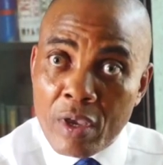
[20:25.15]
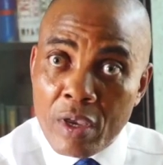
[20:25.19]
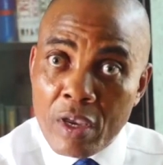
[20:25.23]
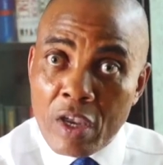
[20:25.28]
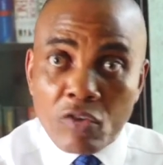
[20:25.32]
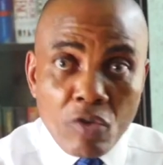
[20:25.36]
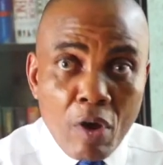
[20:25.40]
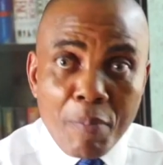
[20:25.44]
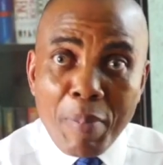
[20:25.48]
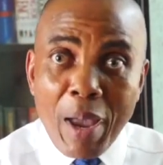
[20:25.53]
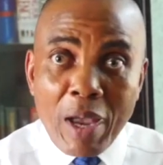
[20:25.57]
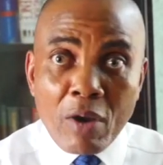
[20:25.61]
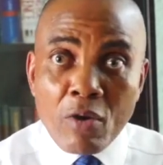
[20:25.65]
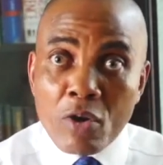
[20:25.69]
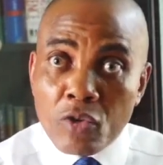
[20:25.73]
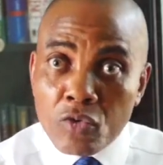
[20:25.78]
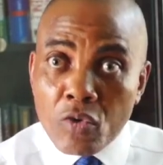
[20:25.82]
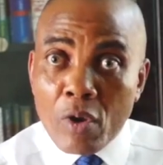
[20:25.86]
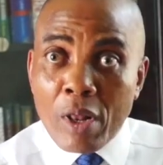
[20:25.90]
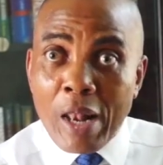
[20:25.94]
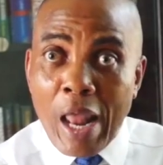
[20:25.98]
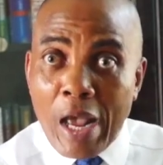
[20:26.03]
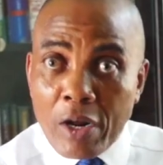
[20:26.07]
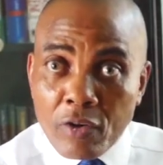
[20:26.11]
It's not by going
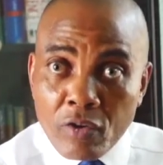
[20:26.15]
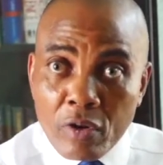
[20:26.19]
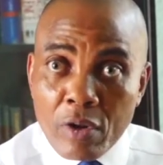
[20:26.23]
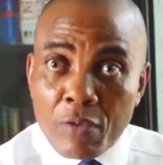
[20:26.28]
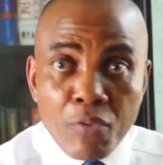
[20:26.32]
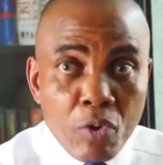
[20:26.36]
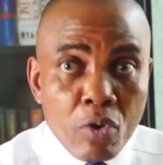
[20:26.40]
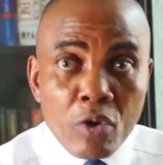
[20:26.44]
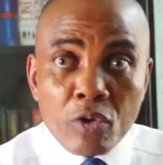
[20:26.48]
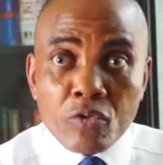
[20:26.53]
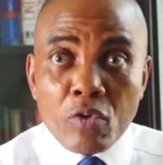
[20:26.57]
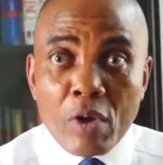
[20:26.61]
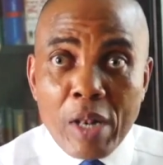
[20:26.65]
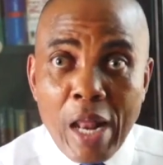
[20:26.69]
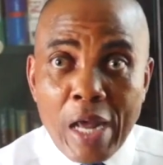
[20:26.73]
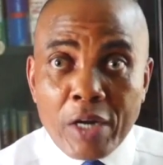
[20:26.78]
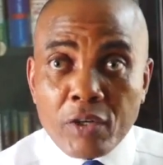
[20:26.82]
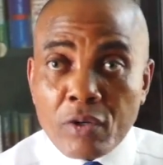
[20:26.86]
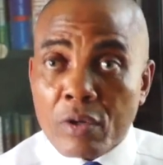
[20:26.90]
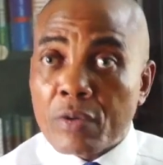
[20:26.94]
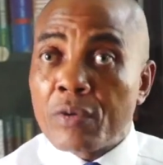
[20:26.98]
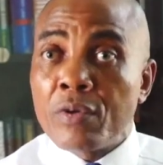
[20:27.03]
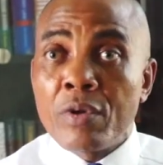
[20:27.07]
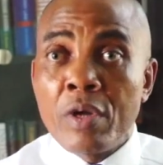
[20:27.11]
to election. If we go to
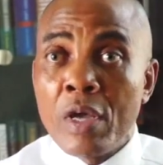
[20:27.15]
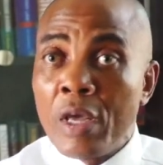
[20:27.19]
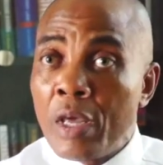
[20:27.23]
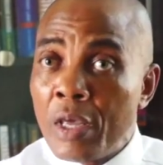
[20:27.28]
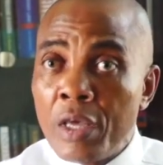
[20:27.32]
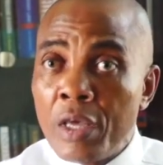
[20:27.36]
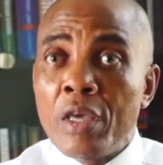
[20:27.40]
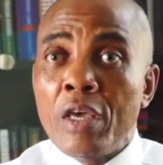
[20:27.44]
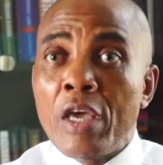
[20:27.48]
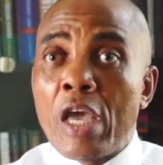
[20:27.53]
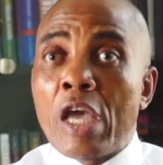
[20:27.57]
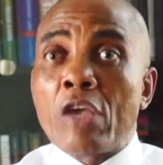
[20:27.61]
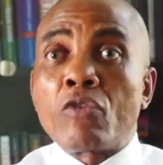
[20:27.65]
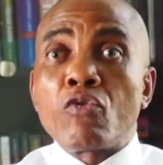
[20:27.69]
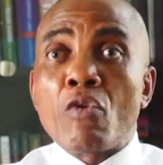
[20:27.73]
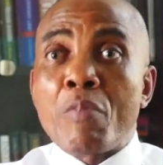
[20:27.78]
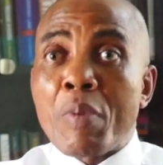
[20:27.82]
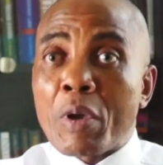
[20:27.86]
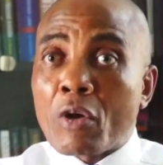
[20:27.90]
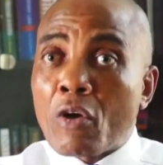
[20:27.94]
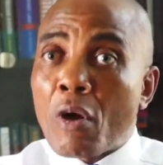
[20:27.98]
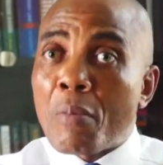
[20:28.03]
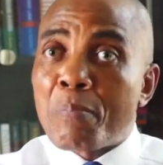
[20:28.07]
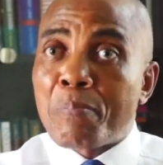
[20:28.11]
election, it will
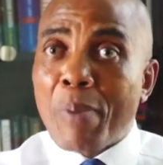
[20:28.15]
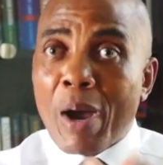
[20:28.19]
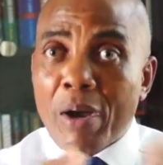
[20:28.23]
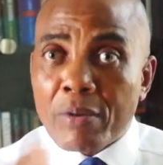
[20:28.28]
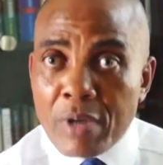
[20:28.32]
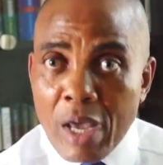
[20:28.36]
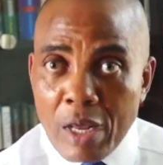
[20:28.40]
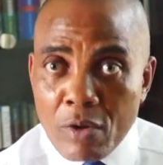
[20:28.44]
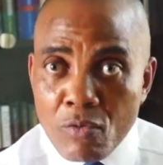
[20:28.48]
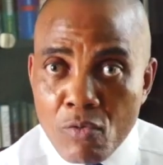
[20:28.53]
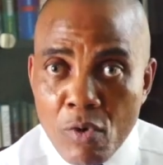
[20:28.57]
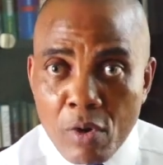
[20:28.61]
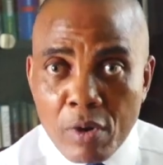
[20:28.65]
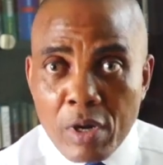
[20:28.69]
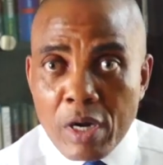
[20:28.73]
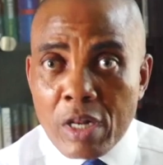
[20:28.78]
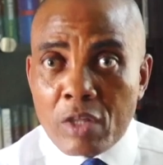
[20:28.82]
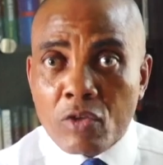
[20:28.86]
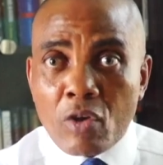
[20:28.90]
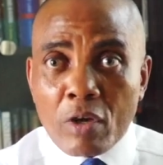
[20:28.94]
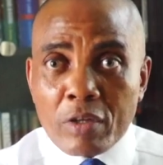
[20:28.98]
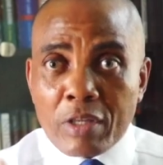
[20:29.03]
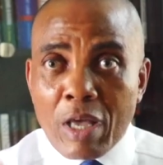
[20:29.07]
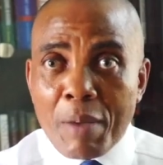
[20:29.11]
be compounded. We already
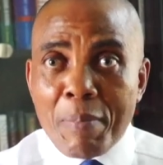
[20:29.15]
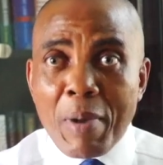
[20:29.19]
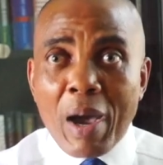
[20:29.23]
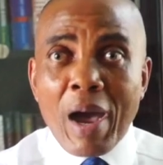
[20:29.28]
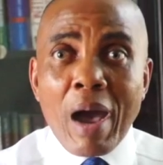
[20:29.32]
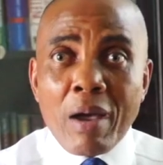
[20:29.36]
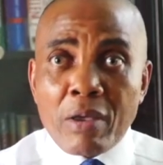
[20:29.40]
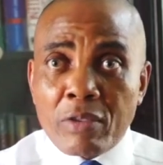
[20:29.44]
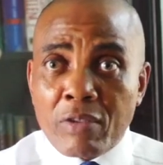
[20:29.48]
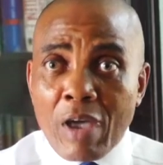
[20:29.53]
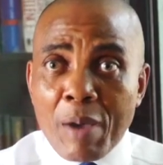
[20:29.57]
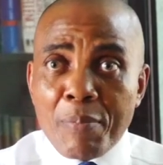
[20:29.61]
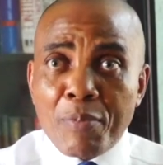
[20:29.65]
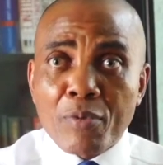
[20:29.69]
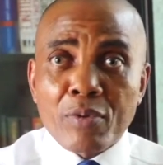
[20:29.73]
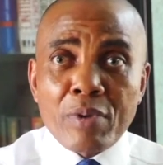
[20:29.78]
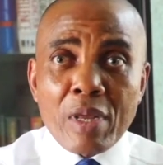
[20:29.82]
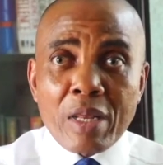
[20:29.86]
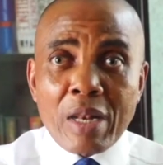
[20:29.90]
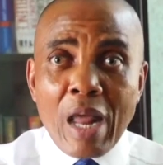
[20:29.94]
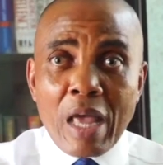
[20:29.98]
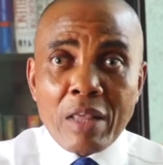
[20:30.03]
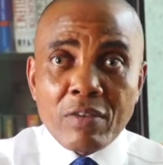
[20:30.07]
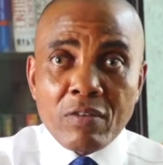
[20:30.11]
talked about how it happened
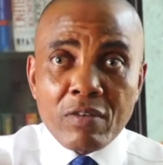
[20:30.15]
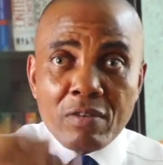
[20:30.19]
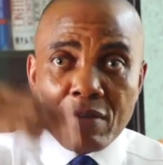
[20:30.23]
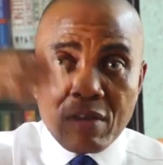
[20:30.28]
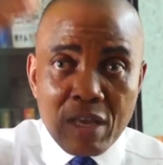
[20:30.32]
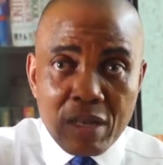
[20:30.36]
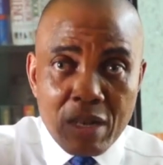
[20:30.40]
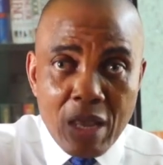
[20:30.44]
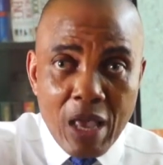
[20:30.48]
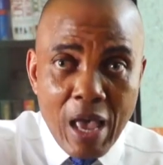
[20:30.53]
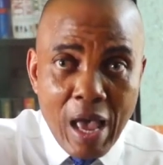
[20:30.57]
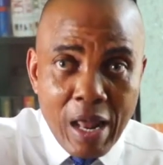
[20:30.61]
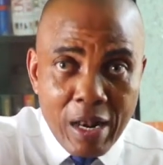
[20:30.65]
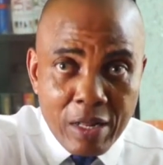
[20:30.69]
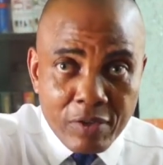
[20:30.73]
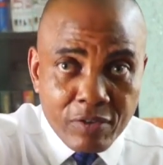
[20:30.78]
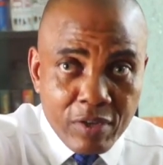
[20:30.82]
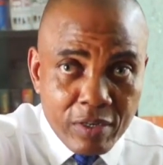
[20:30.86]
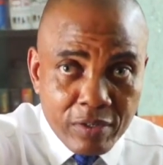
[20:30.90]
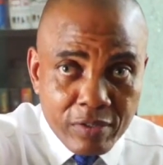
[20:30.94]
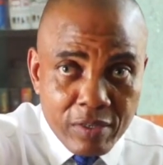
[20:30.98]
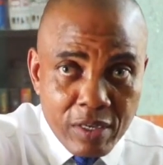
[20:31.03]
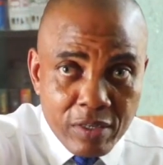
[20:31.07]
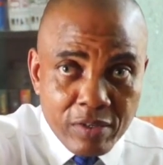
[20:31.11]
in the early
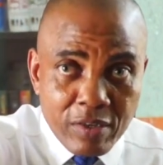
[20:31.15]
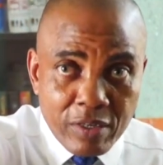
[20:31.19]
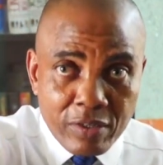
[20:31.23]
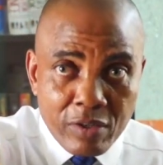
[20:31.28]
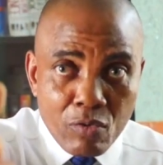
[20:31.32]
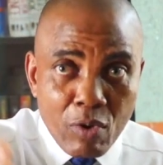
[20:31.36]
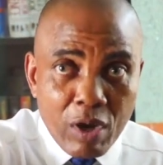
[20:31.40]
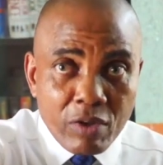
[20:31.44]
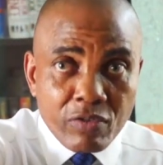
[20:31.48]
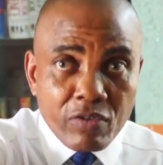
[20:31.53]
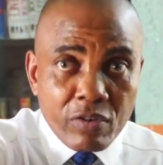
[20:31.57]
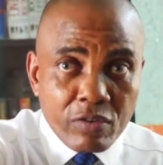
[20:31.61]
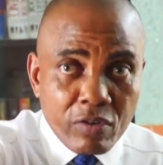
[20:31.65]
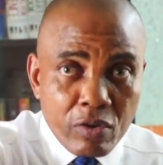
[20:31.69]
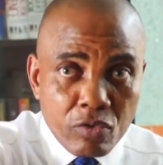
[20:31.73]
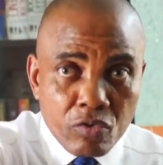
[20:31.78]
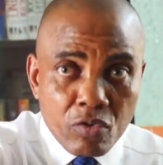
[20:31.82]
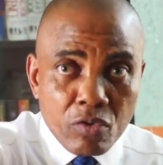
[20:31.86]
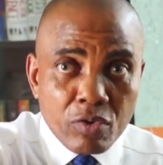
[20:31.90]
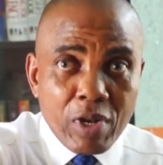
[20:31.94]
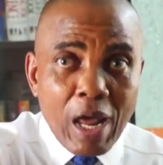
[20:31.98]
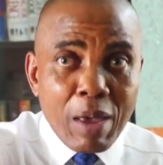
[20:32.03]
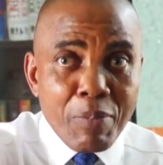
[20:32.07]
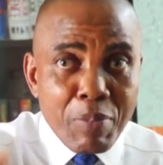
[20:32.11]
60s, 61,
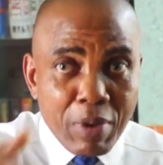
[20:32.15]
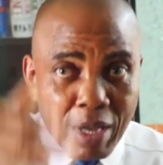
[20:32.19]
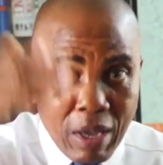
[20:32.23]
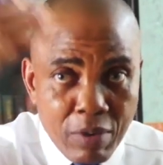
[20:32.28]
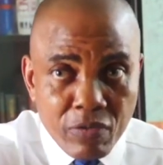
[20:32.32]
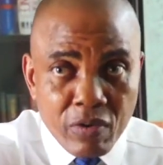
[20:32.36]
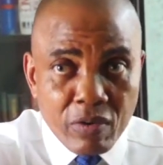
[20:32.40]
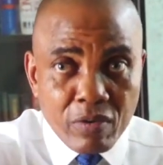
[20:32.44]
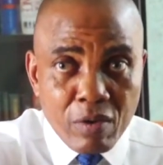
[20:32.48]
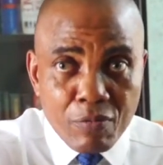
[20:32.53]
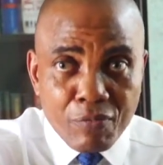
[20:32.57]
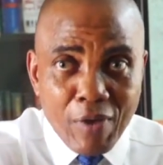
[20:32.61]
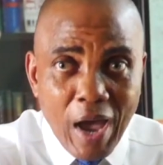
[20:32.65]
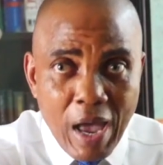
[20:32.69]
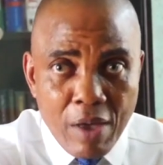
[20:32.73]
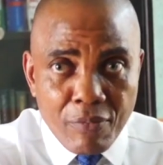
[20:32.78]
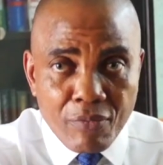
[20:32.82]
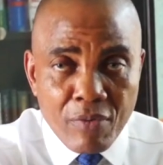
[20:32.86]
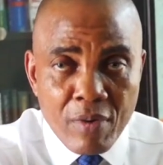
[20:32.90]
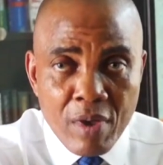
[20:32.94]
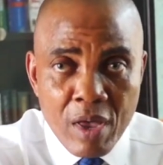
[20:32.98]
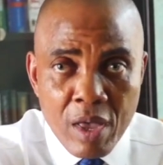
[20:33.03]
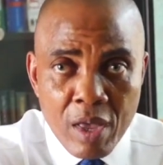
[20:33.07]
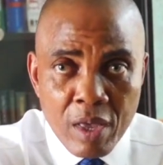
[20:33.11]
62, that became 65.